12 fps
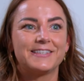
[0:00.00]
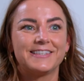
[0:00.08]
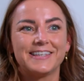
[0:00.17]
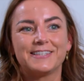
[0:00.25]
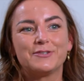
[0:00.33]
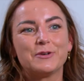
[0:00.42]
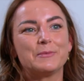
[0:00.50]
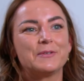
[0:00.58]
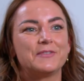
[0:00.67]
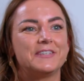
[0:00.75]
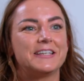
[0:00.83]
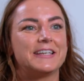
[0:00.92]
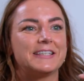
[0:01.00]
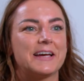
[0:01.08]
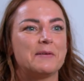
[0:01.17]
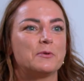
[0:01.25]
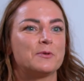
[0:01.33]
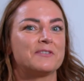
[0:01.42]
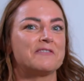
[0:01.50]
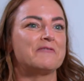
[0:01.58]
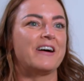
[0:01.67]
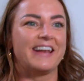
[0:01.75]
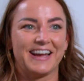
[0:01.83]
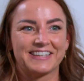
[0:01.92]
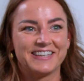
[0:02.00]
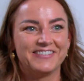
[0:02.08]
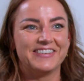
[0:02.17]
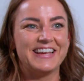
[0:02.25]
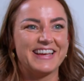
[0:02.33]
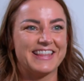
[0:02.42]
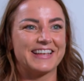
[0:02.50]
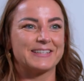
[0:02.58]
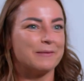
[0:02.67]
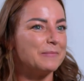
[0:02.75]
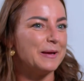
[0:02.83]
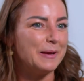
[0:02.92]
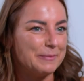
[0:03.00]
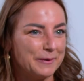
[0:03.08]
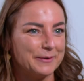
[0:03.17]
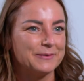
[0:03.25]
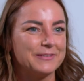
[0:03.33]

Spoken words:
the strips of sticky tape, which was a fun activity that some people